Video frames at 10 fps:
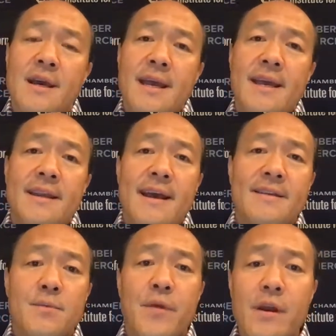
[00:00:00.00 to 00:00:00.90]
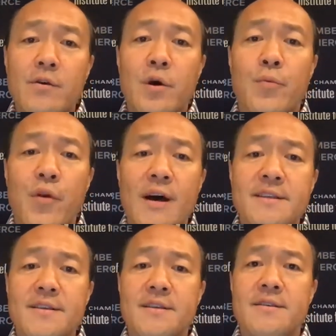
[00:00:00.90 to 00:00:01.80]
And as a parallel
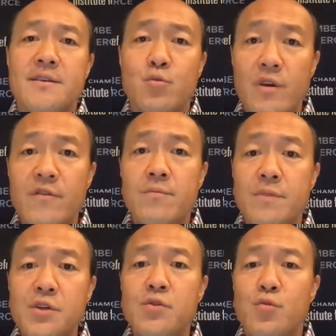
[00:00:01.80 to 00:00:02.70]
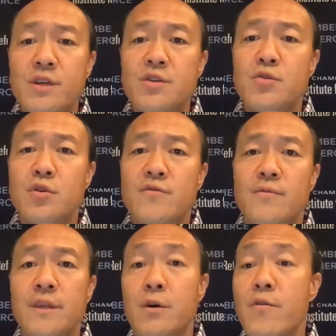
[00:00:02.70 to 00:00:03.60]
process to this, we've commissioned research
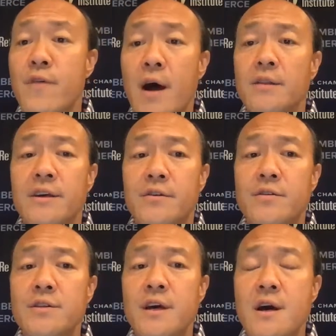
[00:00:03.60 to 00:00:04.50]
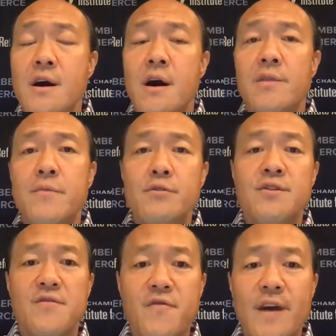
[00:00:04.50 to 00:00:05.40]
from legal thought leaders on the
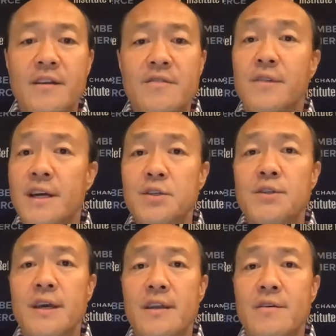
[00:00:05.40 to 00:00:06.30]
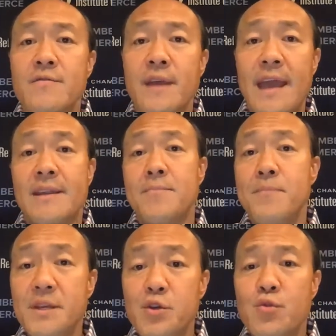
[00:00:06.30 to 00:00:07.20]
most effective legislative and
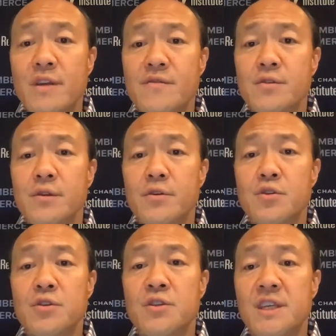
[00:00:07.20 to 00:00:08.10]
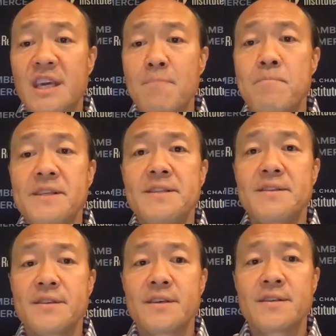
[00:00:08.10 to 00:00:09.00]
administrative solutions to keep
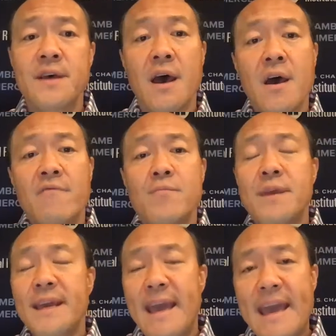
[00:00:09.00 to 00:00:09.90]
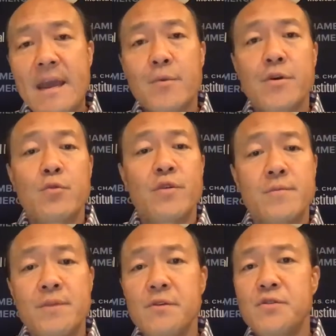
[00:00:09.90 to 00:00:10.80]
businesses from being hammered with
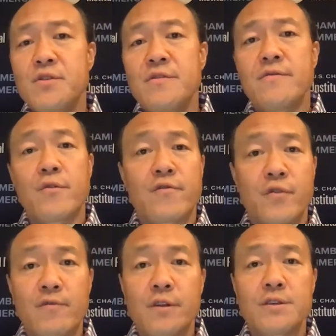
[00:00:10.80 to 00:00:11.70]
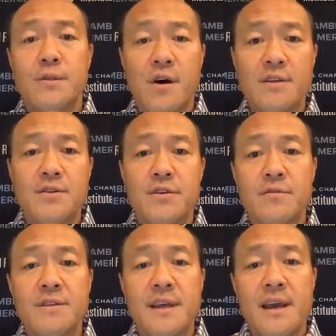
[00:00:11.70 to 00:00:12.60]
abusive or frivolous
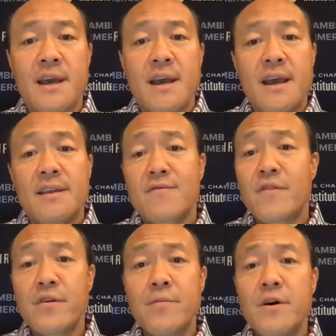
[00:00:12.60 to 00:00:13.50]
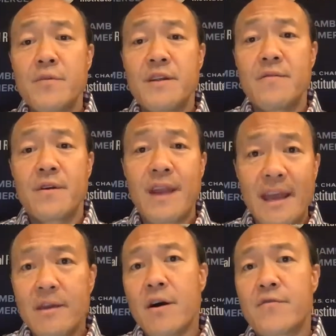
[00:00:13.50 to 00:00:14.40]
lawsuits. And at the very moment, they're
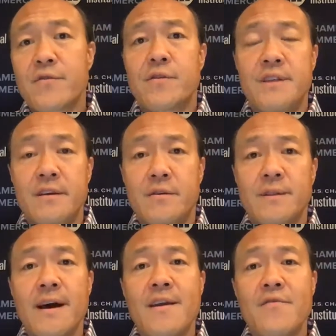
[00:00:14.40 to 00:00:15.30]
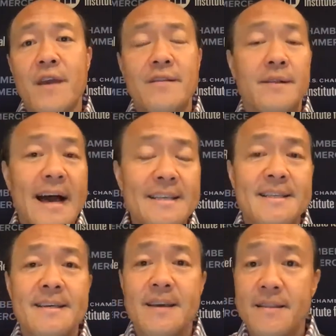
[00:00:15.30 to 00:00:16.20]
hanging on for their dear life. And the
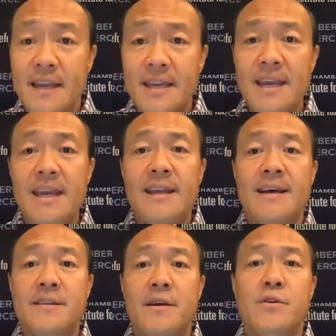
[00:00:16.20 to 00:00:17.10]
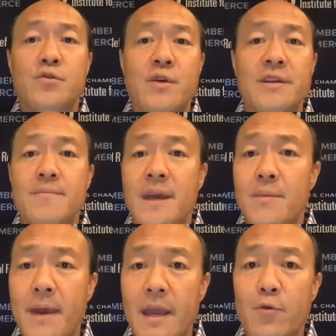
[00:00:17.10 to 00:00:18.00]
last thing that they need as they are trying to
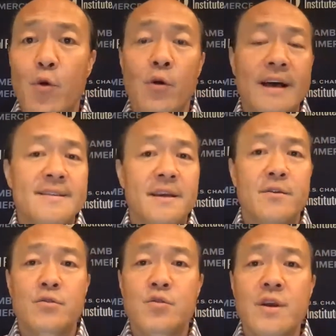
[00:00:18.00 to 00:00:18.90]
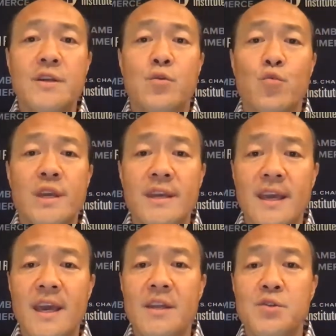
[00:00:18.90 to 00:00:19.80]
make payroll, as they are trying to
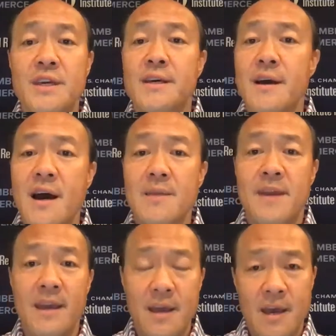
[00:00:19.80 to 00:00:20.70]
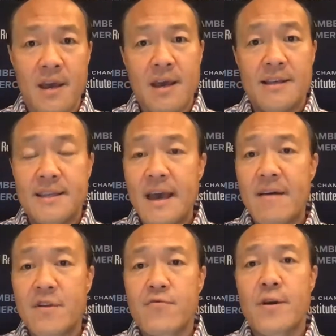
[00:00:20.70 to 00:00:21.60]
re-engage the economy, is to
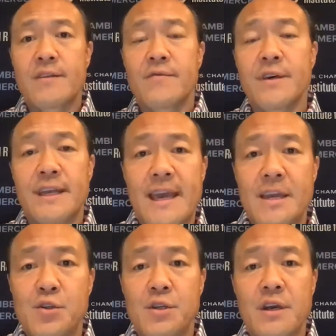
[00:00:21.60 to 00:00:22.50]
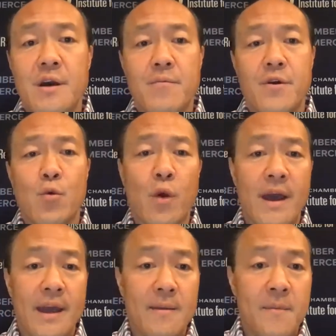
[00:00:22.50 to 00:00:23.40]
have the threat of litigation come their
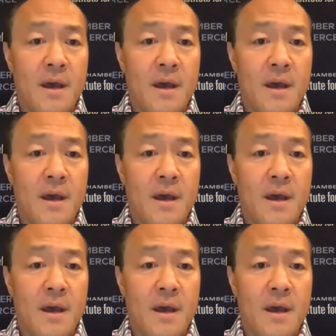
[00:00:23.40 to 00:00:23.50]
way.